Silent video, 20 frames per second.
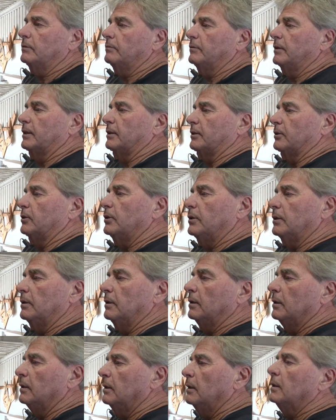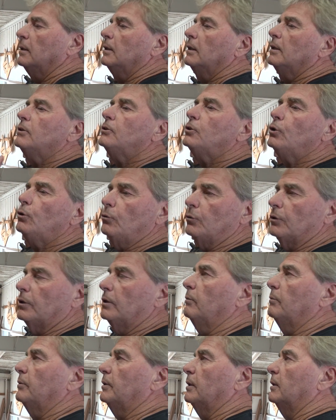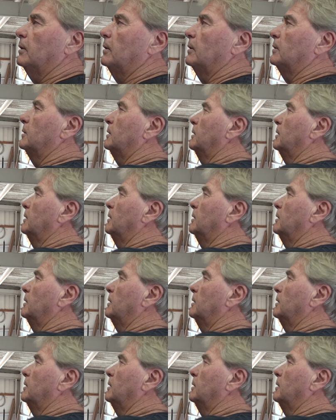got good tooth, what they call a